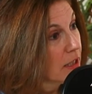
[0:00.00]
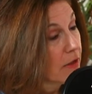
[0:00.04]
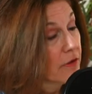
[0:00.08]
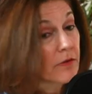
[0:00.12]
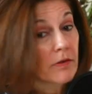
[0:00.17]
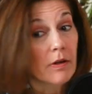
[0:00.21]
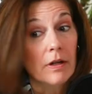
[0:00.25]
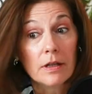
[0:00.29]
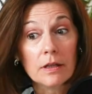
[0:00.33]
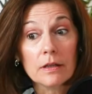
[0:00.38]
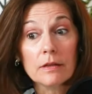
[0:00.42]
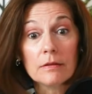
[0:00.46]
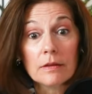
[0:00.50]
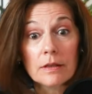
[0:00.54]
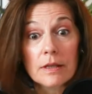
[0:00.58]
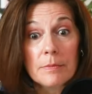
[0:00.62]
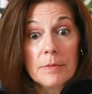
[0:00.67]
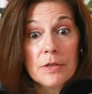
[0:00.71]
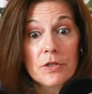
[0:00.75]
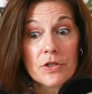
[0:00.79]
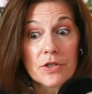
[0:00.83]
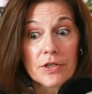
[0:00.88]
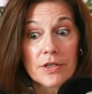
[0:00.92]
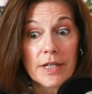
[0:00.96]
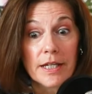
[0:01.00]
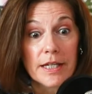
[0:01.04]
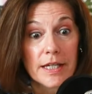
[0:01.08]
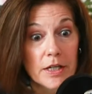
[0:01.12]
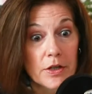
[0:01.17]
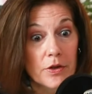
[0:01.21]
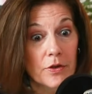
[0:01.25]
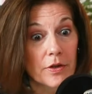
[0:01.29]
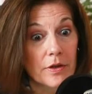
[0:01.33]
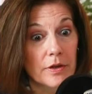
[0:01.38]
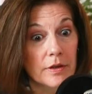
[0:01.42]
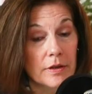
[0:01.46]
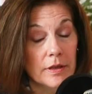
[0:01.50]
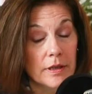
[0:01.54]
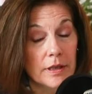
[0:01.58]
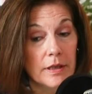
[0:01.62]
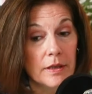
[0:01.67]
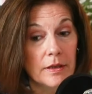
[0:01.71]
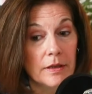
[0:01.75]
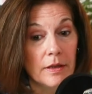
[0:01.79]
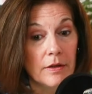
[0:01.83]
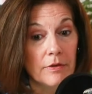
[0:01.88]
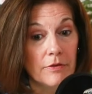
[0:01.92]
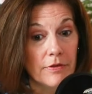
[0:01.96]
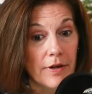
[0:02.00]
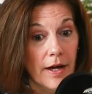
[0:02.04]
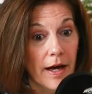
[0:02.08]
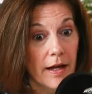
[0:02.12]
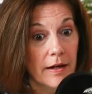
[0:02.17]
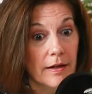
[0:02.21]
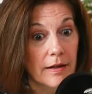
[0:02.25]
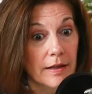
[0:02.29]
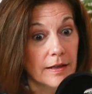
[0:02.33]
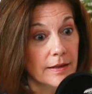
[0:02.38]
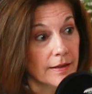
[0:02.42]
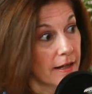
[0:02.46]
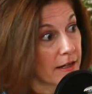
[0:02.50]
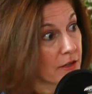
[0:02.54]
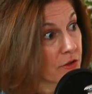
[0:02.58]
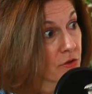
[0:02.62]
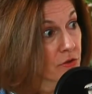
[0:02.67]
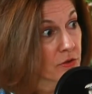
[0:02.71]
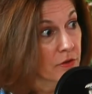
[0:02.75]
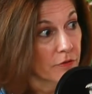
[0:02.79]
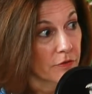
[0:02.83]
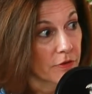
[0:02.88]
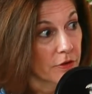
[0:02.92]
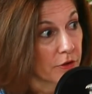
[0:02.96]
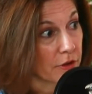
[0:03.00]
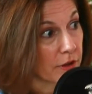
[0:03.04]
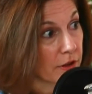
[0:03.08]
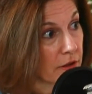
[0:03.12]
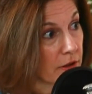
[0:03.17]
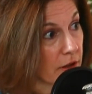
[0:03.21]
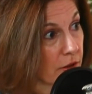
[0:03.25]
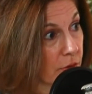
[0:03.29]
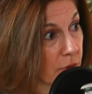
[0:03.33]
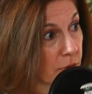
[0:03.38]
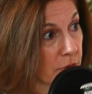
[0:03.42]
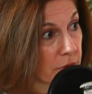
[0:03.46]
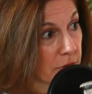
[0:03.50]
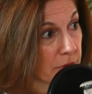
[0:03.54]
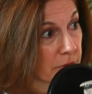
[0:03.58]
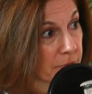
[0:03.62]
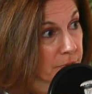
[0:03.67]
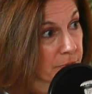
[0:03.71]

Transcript: Let me just say, here in Nevada, elections are very close.